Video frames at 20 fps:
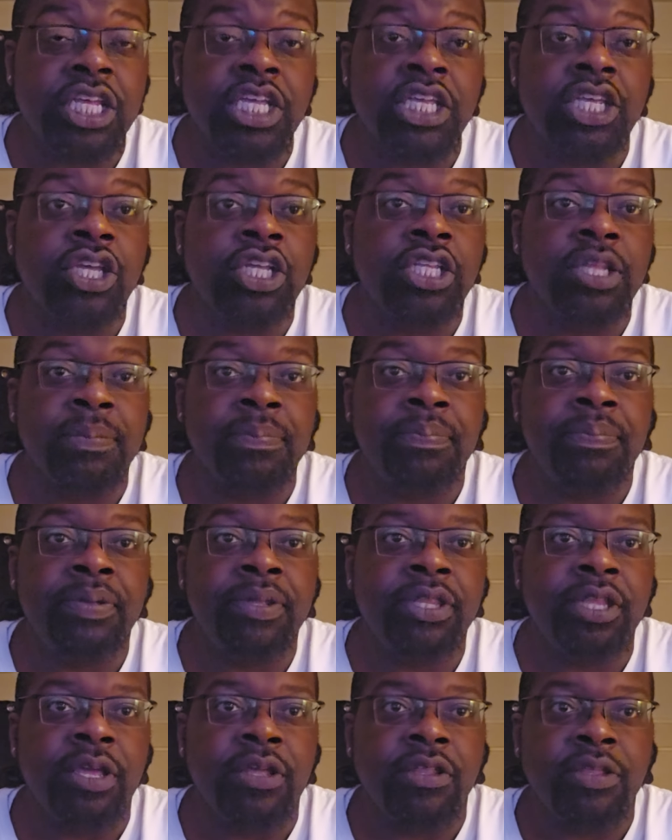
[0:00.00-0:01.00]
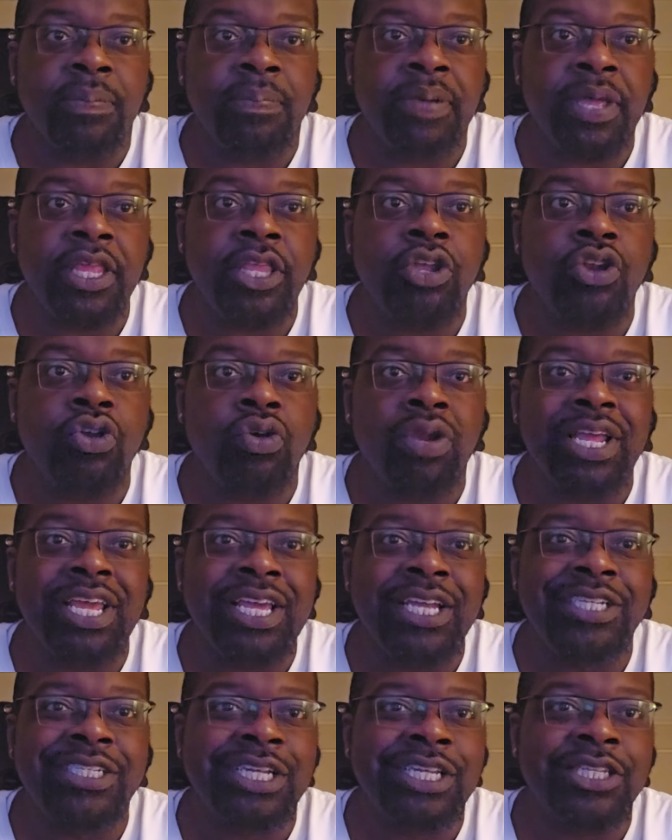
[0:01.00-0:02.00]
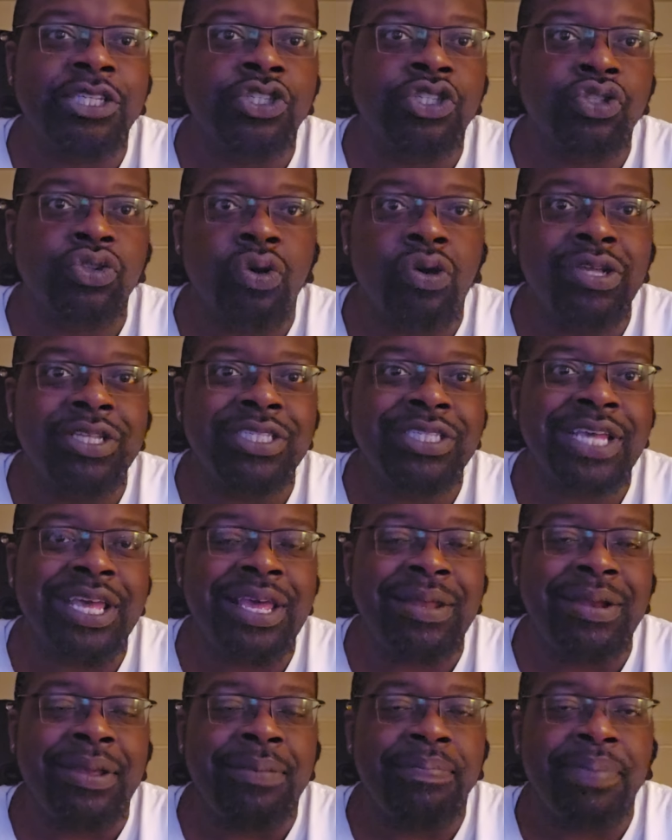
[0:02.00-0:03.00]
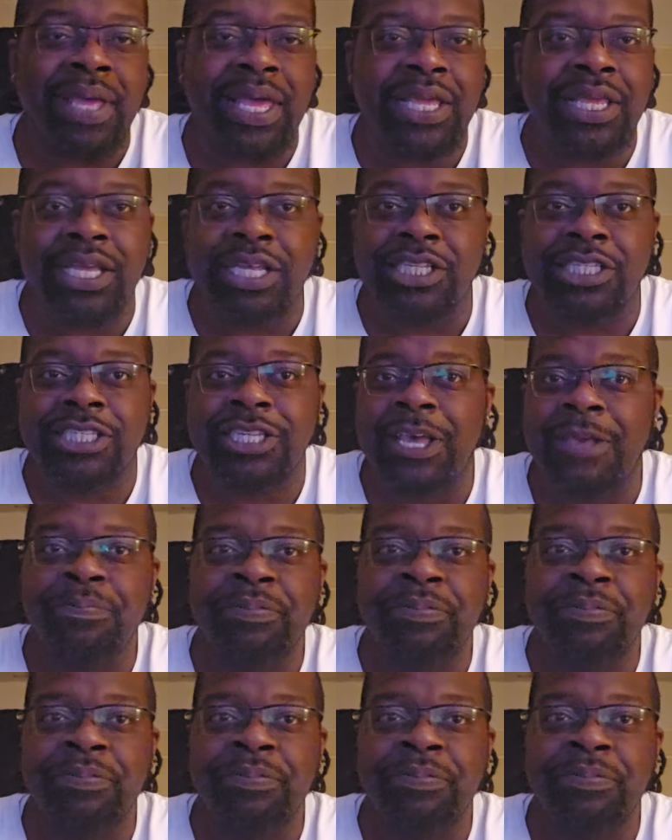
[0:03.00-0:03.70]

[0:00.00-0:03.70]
You're, de- you're dependent on each other's thoughts and opinions